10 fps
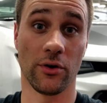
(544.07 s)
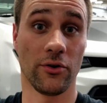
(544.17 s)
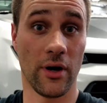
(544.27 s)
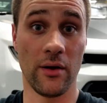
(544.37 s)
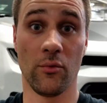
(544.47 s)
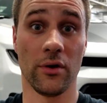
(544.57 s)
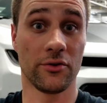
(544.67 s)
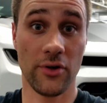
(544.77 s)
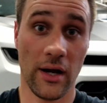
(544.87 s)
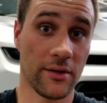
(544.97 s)
great with
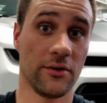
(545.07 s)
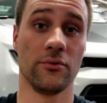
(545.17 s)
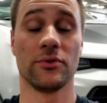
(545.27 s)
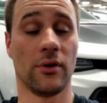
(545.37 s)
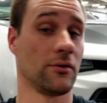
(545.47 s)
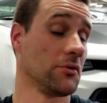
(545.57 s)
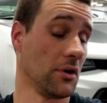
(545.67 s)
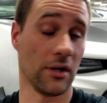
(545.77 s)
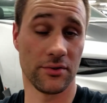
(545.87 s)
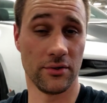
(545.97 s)
track use,
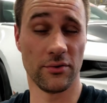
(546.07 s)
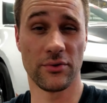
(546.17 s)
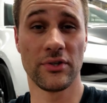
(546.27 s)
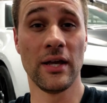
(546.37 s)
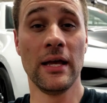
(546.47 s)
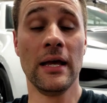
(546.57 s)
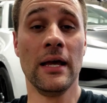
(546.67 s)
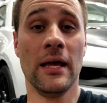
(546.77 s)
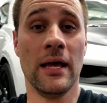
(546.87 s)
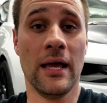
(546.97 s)
autocross use,
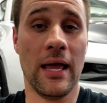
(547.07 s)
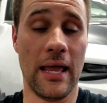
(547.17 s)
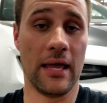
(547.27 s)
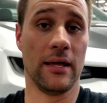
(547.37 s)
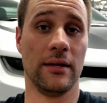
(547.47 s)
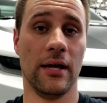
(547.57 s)
and